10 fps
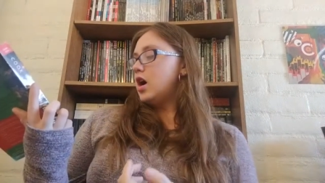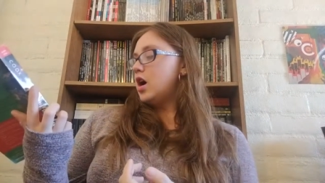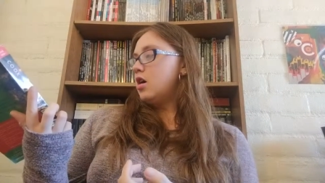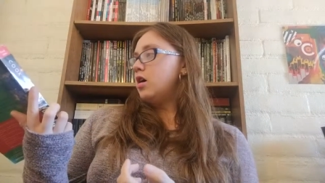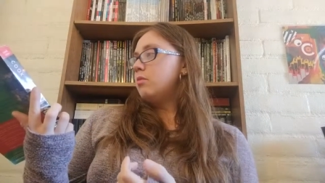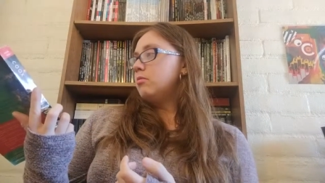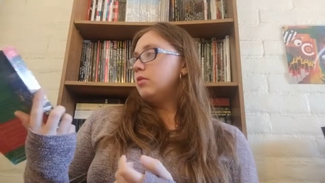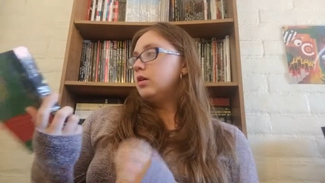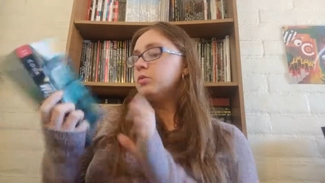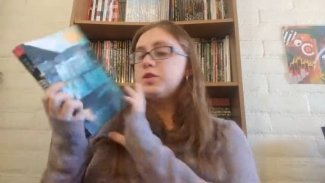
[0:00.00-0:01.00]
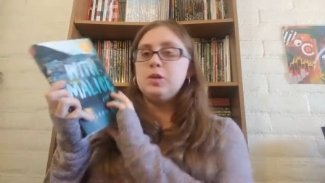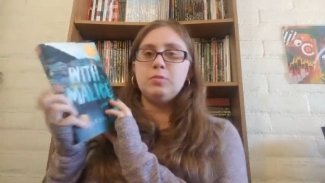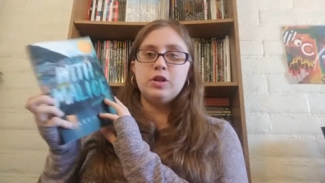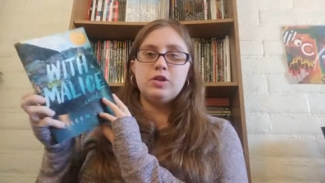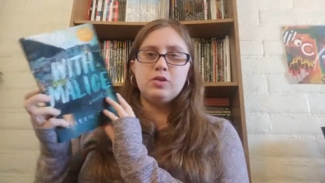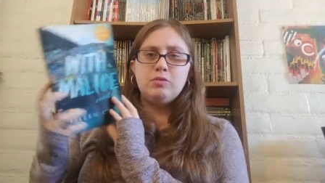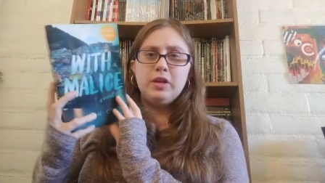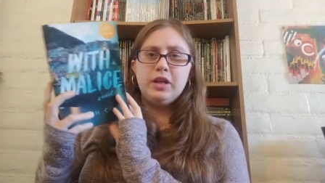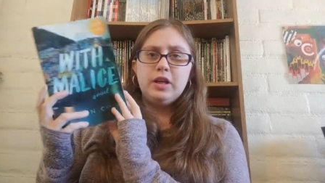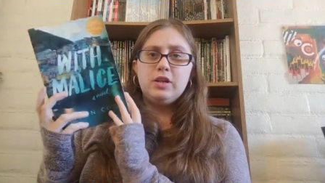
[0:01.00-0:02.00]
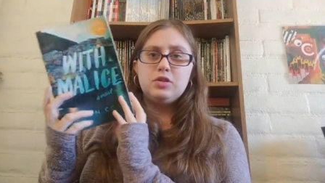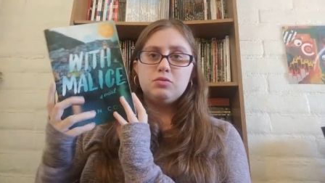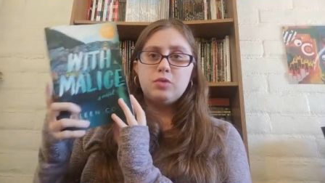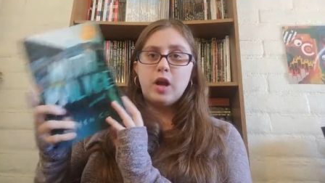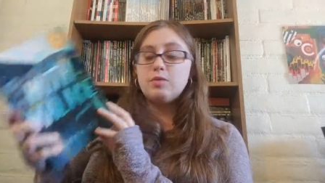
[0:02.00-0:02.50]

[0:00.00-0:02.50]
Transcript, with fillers: Um, was super into into